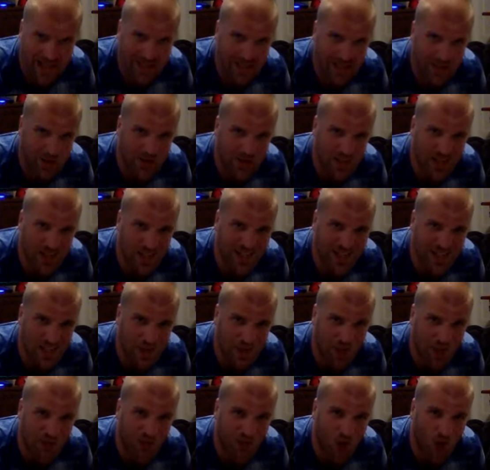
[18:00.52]
exercise is going
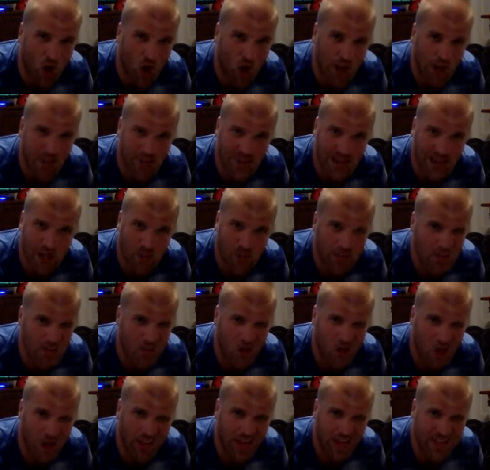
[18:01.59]
to be frog sit-ups.
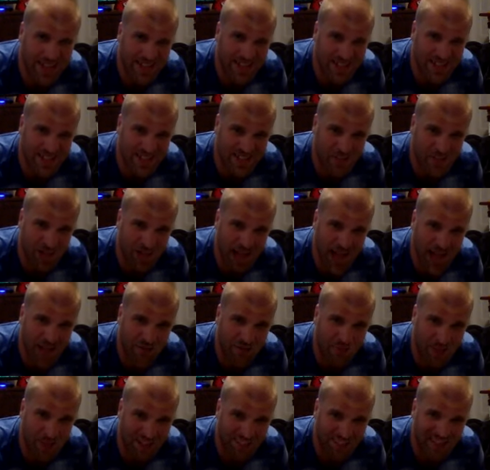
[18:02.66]
All it is I'm going to
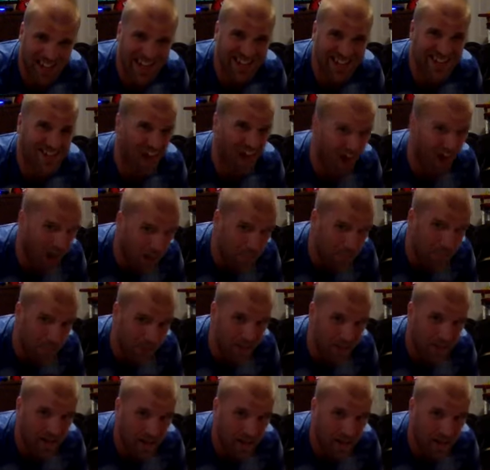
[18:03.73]
have my legs up,